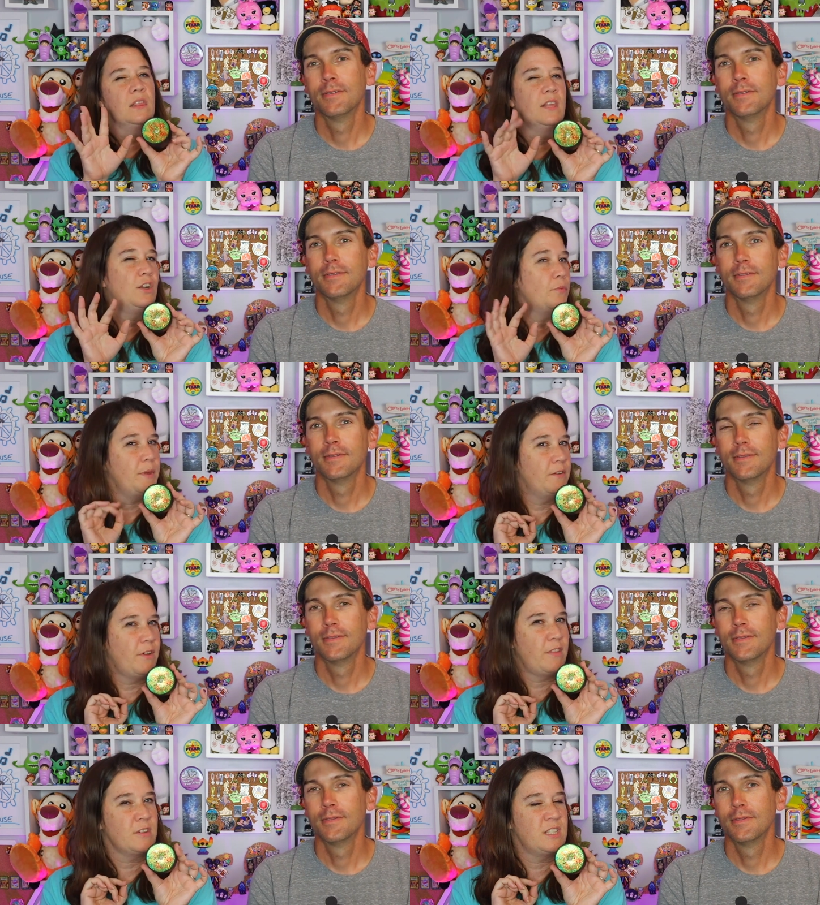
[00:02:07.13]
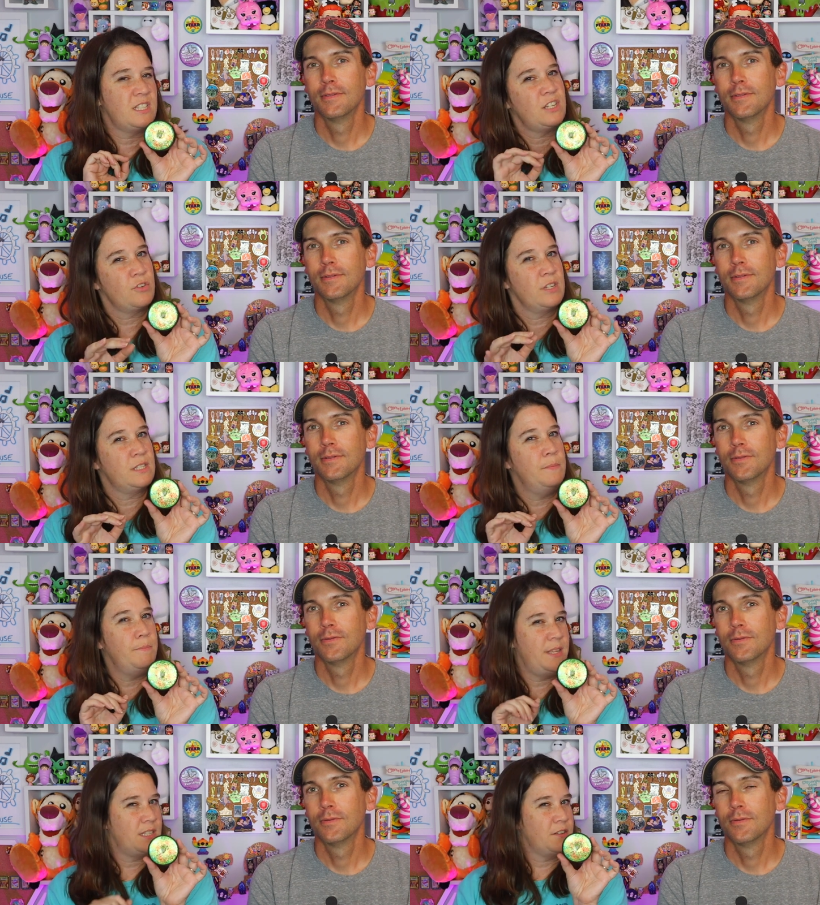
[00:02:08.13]
Speaker 1: a little bit of other citrus
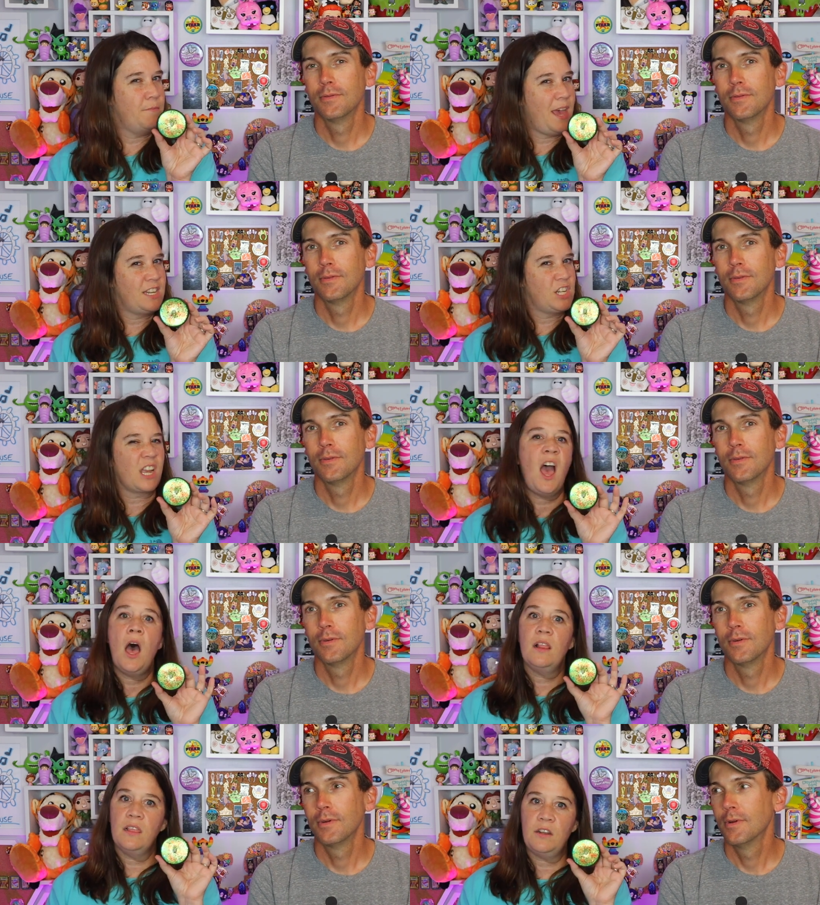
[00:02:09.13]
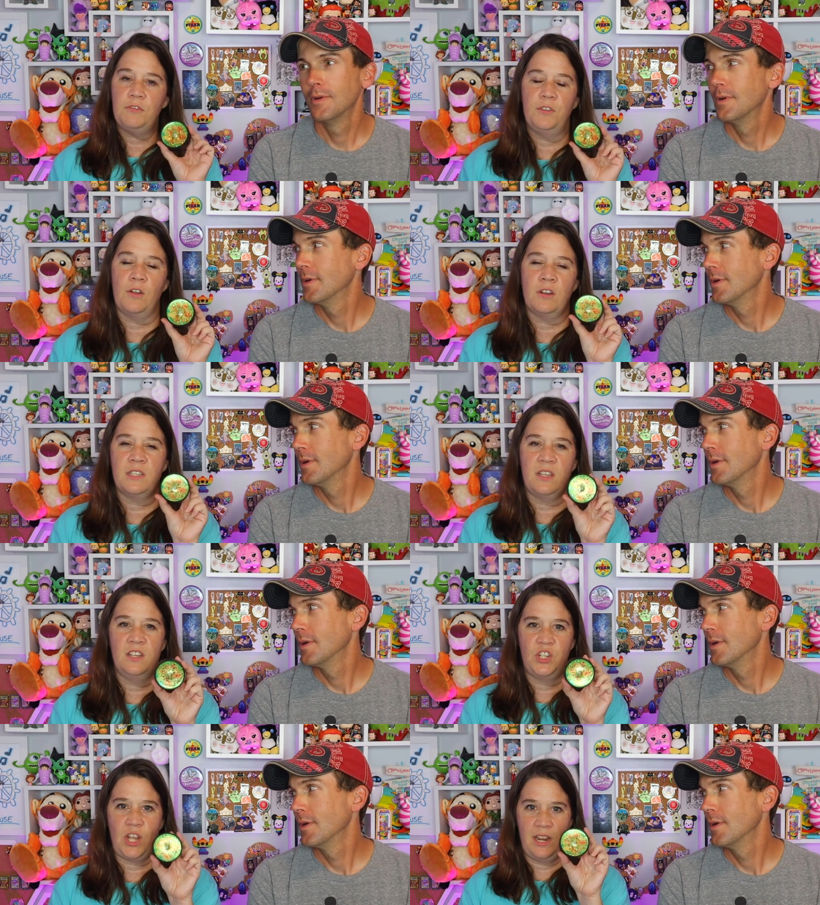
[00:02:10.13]
and bits of magic, little Florida
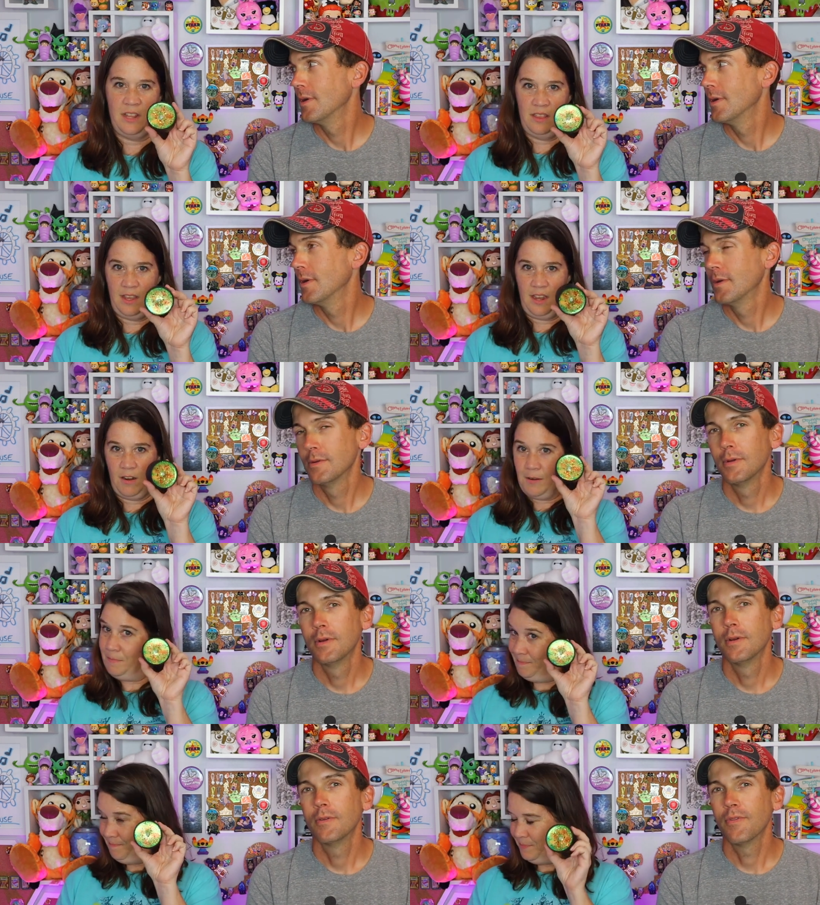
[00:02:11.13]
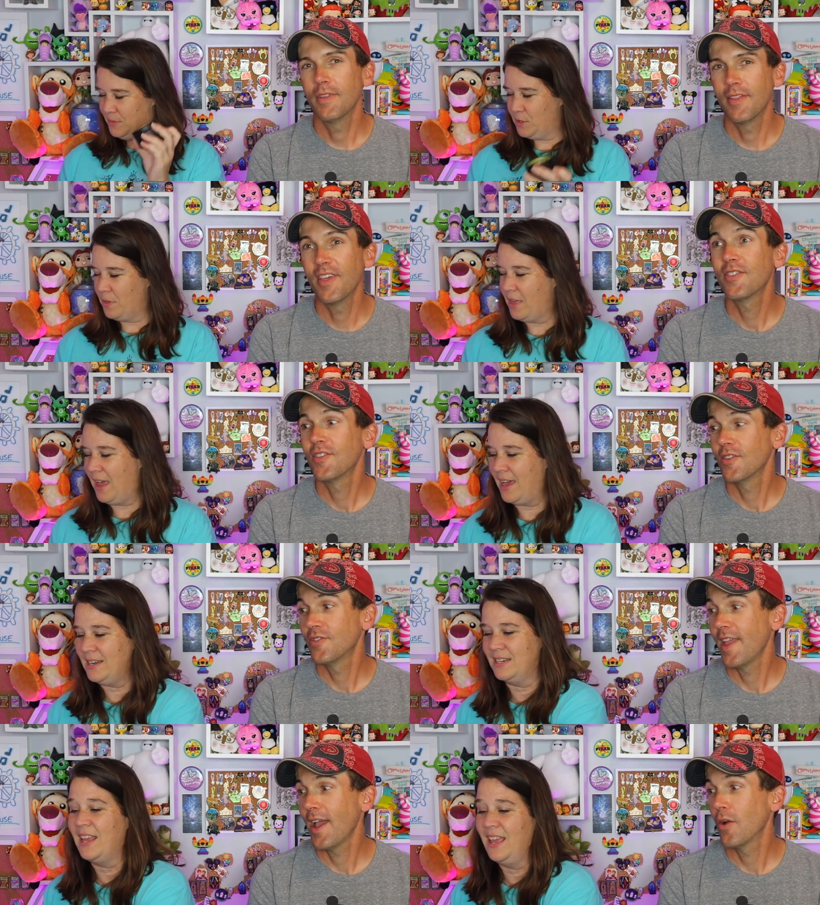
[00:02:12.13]
sunshine in there. So this
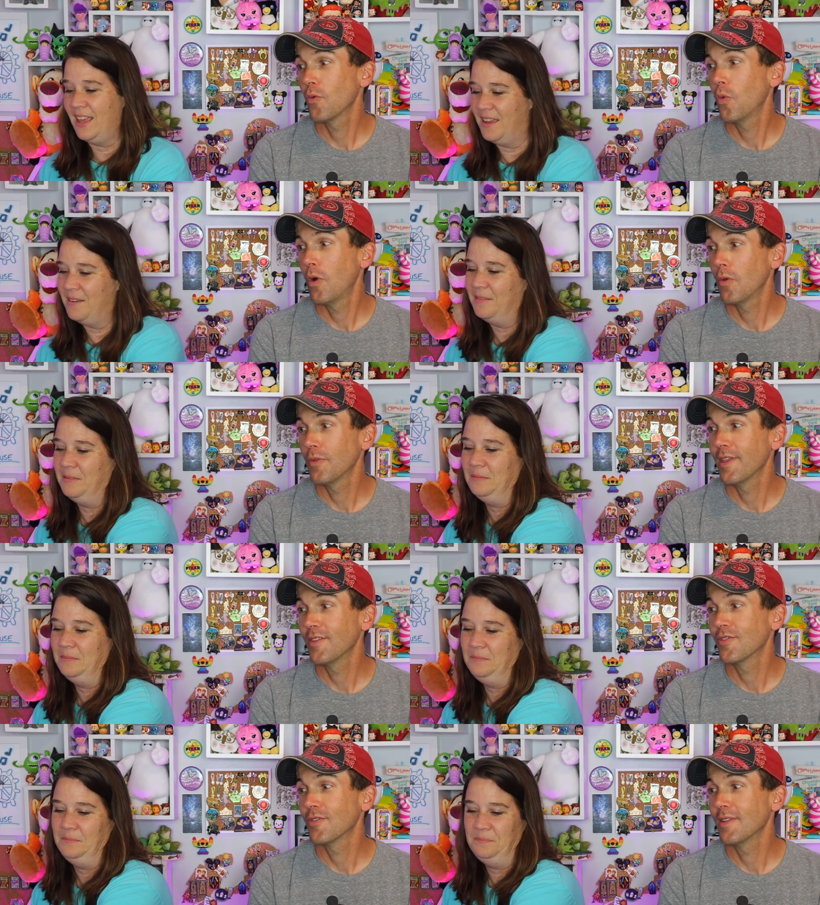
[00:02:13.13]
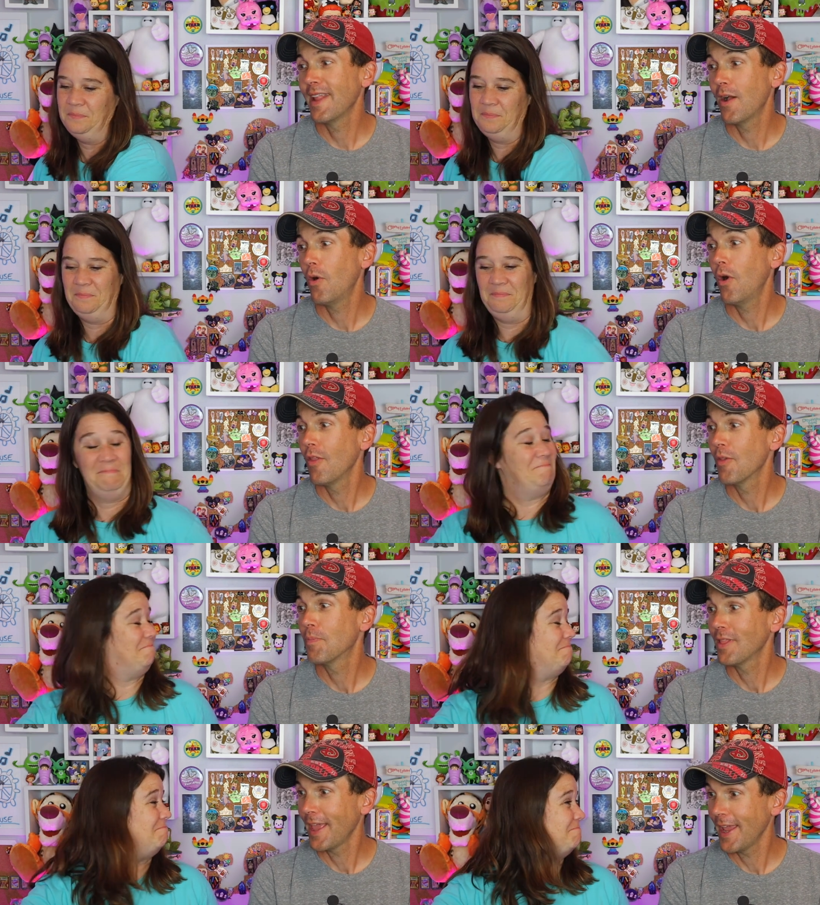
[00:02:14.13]
that. is
Speaker 2: now Walt is now on the
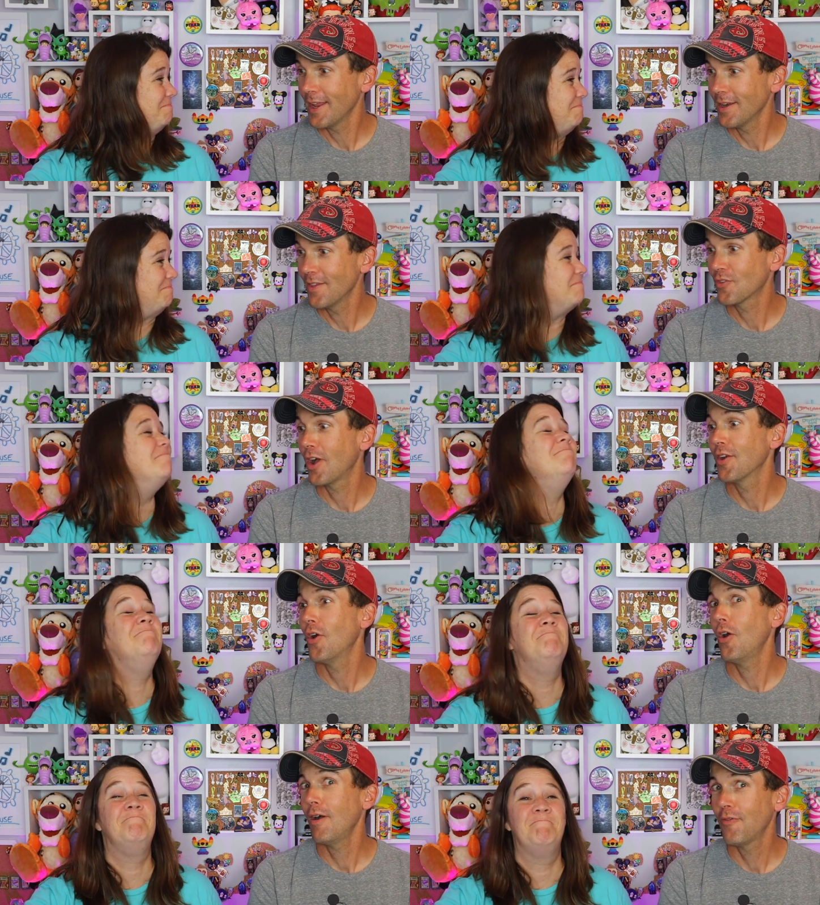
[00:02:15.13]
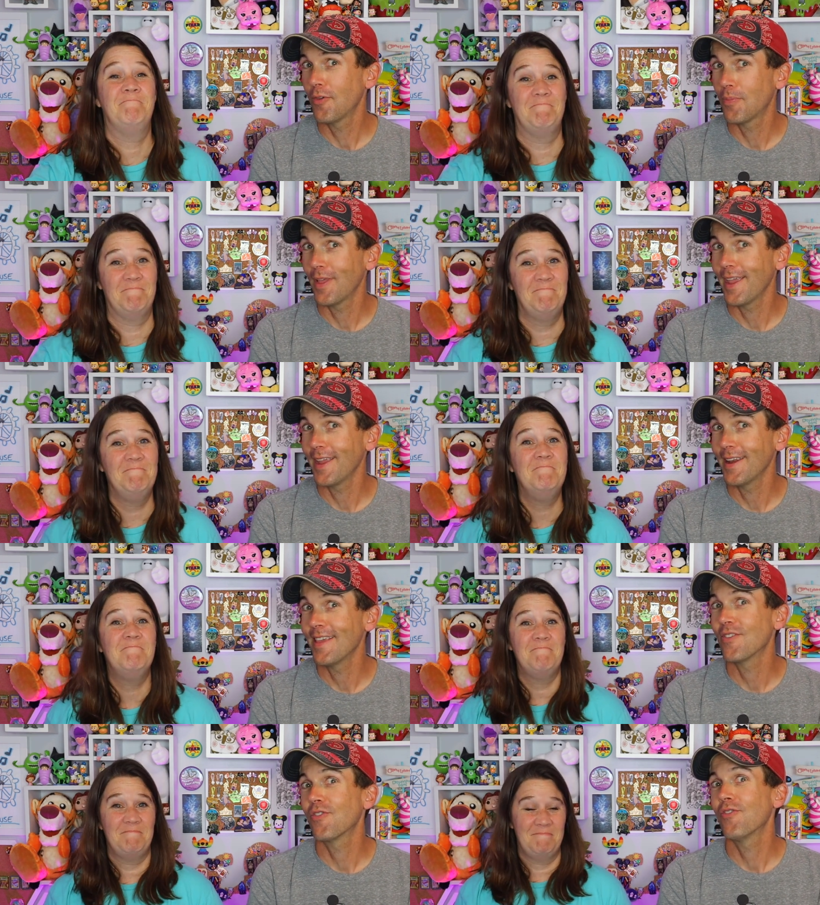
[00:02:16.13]
plane. He's gotten off the mm-hmm. plane.
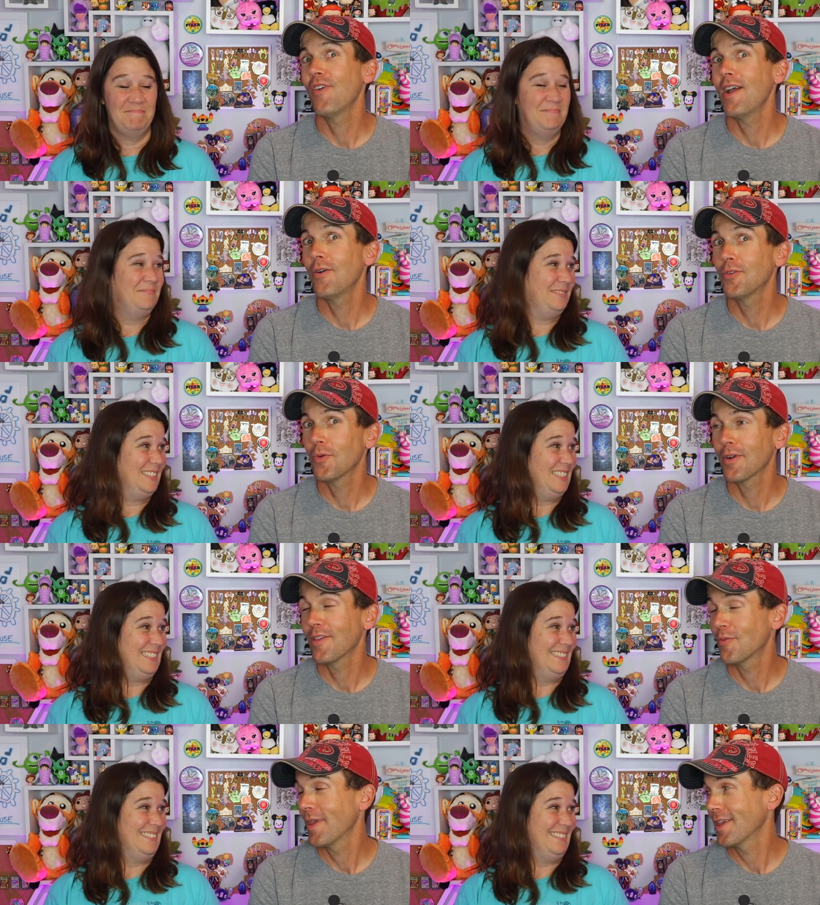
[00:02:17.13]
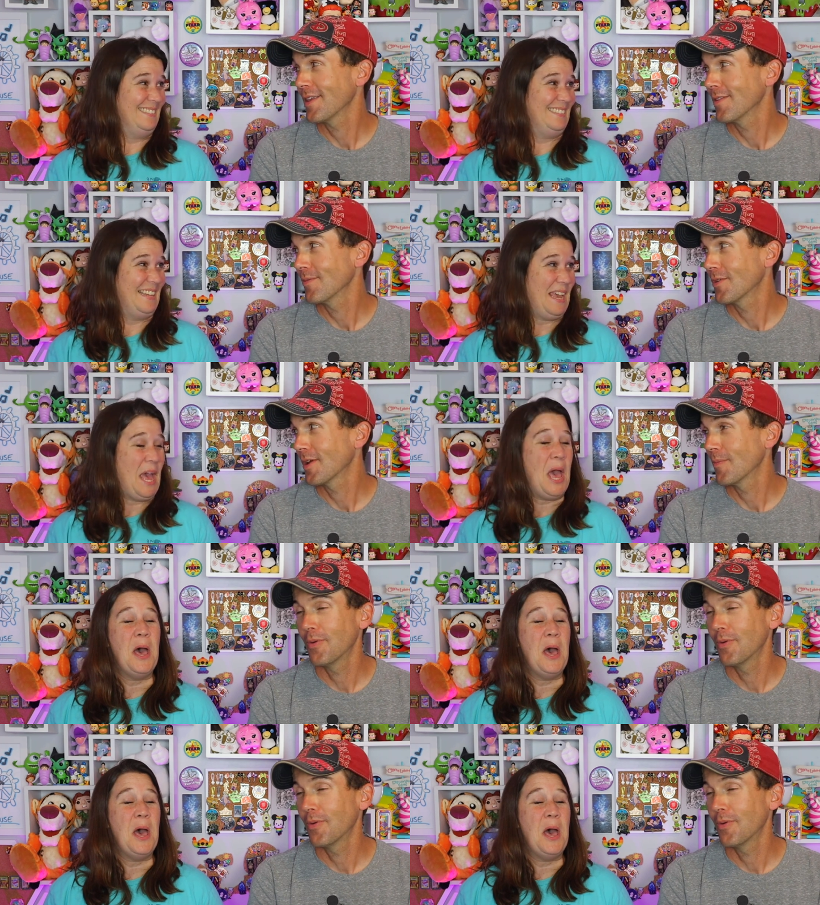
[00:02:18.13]
He's found where he's making gonna